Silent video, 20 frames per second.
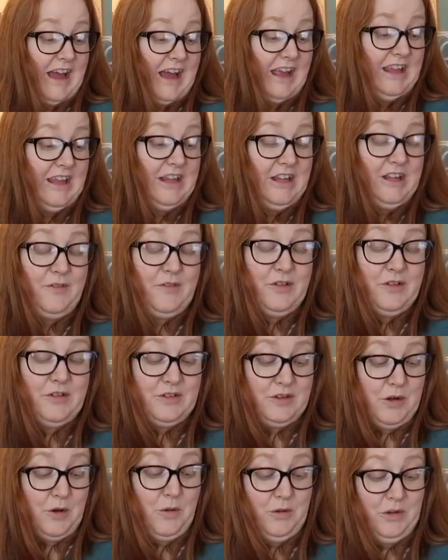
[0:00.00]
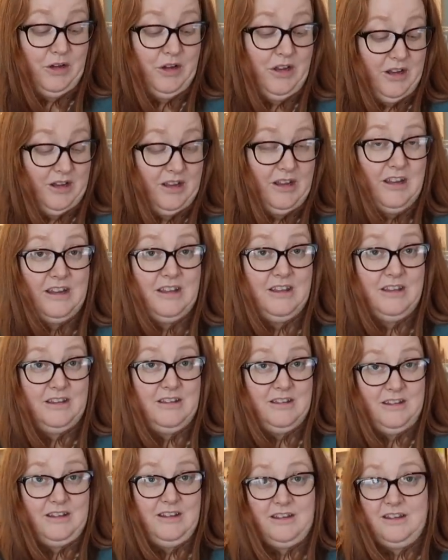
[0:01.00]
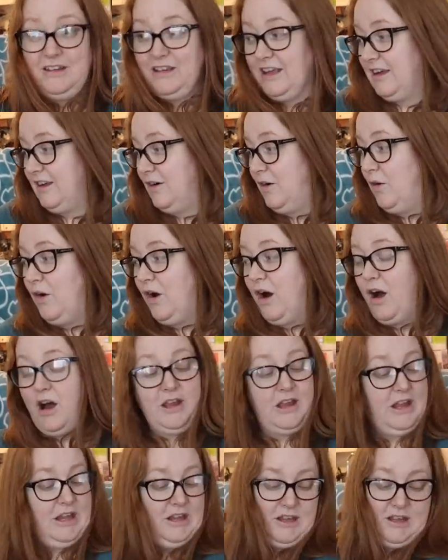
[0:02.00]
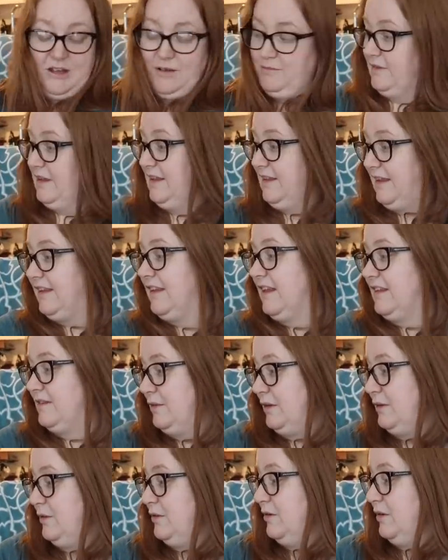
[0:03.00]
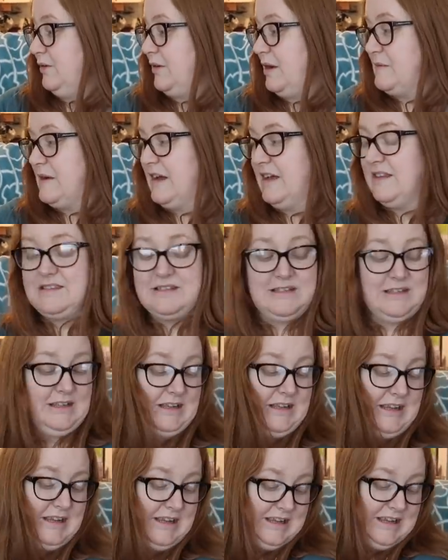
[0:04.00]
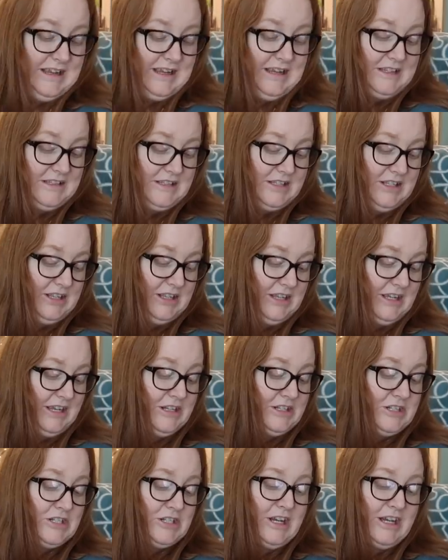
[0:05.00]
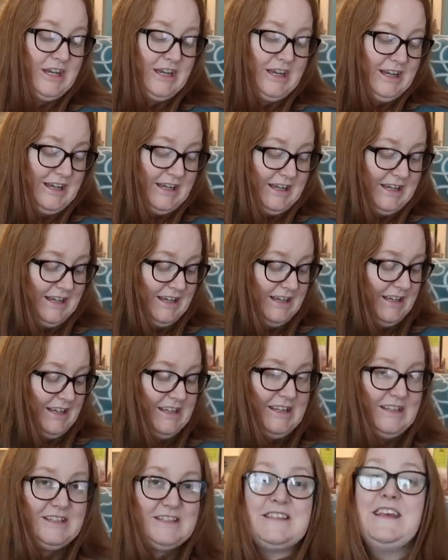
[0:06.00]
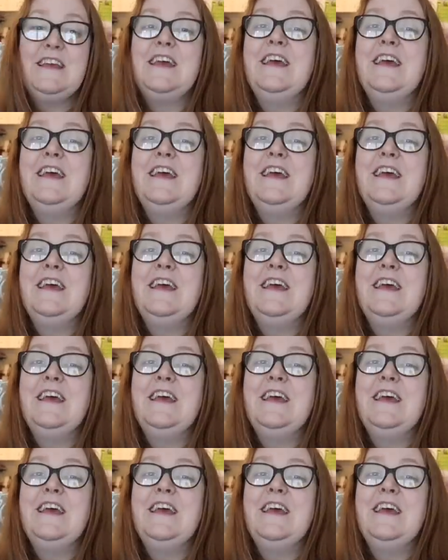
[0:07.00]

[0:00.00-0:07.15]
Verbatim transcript: Yeah, he feels so good in, like, hugging him. Like, that's what you were doing, right, Mads? He's delicious. Dude,